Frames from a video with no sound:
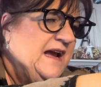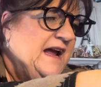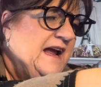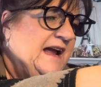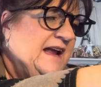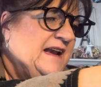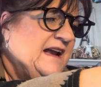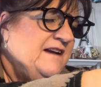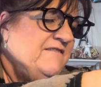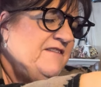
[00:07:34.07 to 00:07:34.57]

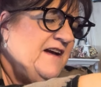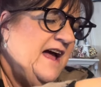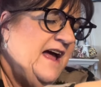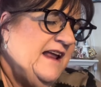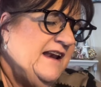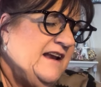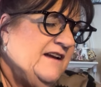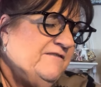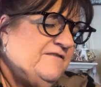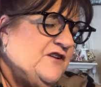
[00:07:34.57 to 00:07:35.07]
And I've
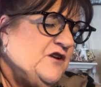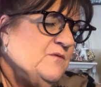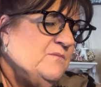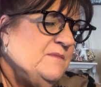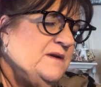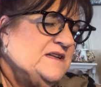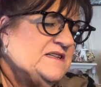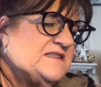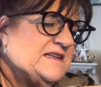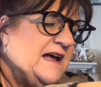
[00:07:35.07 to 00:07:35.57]
had a few
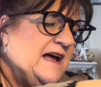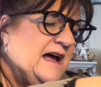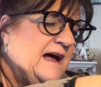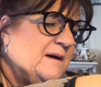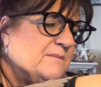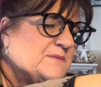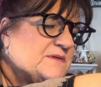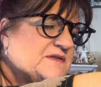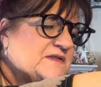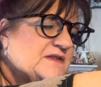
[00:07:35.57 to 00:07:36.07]

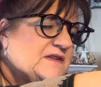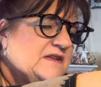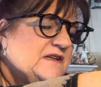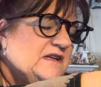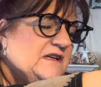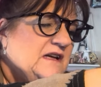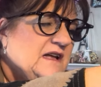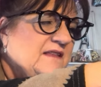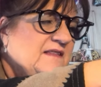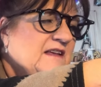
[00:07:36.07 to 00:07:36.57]
mishaps
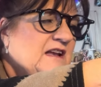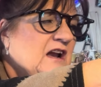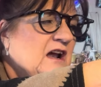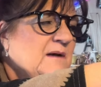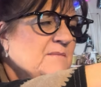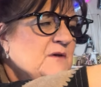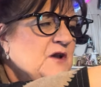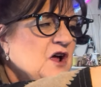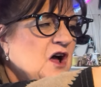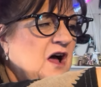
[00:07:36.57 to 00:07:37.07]
that
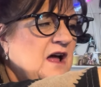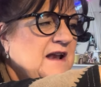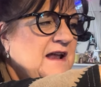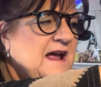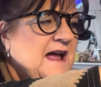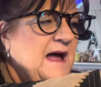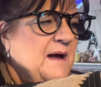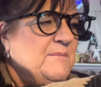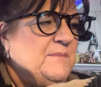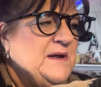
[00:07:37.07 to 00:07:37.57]
I'm not
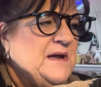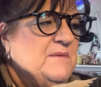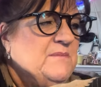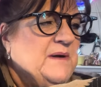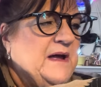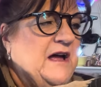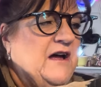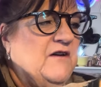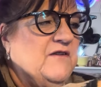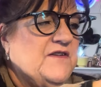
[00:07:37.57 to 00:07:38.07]
happy
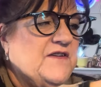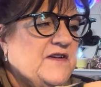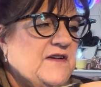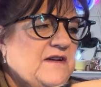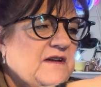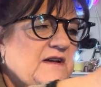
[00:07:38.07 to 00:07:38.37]
about.